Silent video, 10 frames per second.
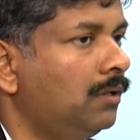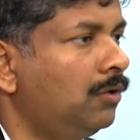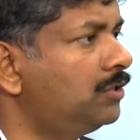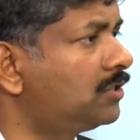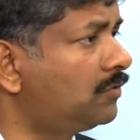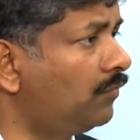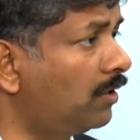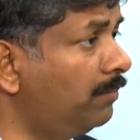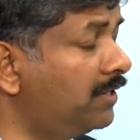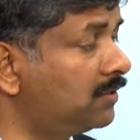not just
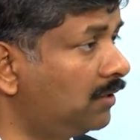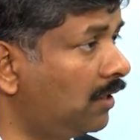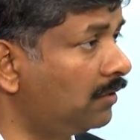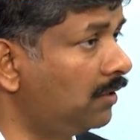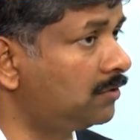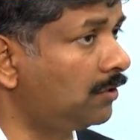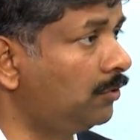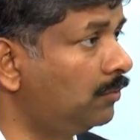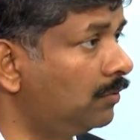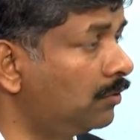one medicine, but there is a
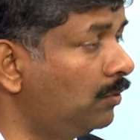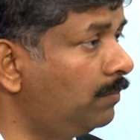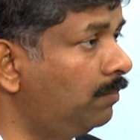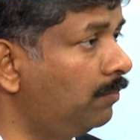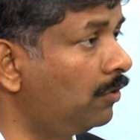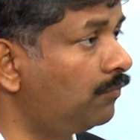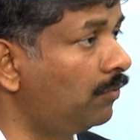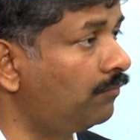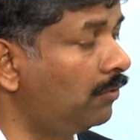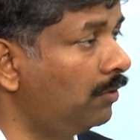huge, good
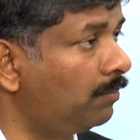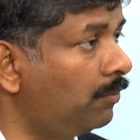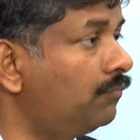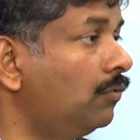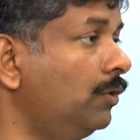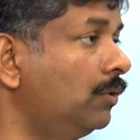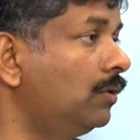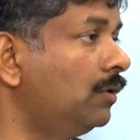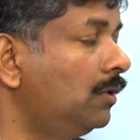portfolio